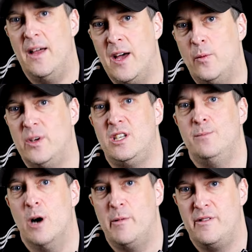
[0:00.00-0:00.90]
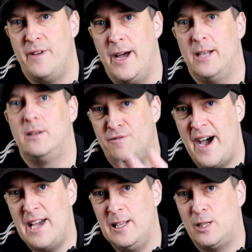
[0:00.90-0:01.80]
and then we see Boba Fett
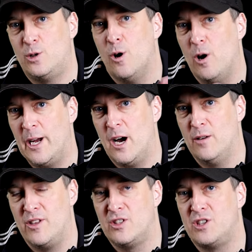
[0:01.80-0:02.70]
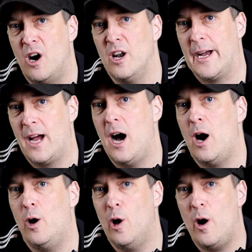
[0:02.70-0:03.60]
finally crawling out of the Sarlacc.
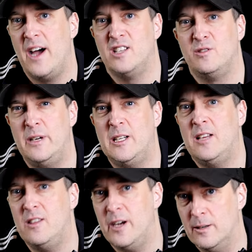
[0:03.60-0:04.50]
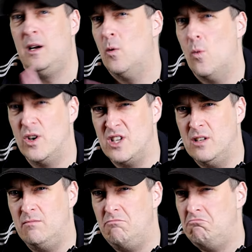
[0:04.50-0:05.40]
How long has he been in there? Was
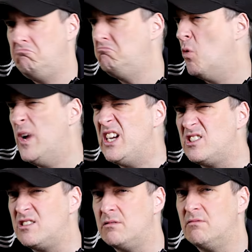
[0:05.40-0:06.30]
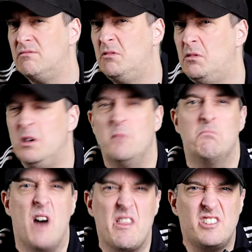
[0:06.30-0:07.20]
it weeks?
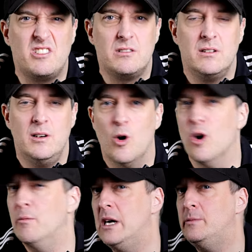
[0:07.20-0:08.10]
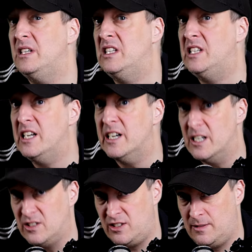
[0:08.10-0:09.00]
Months? Or maybe
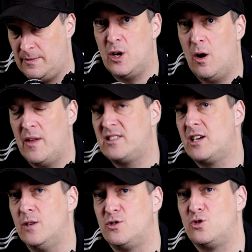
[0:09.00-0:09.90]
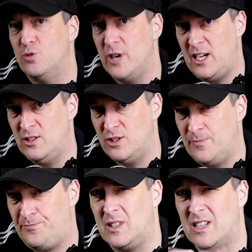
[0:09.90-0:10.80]
years. So that's kind of
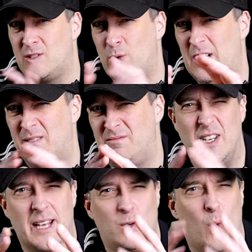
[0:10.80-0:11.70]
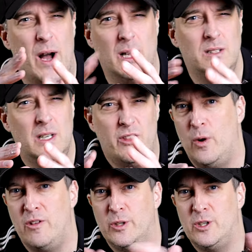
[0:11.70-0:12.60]
strange. It doesn't really connect well to
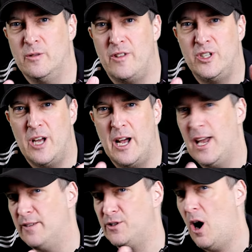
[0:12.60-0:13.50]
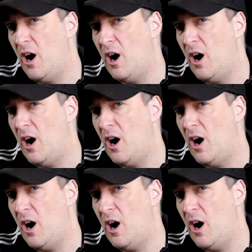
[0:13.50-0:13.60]
where the Return of the Jedi left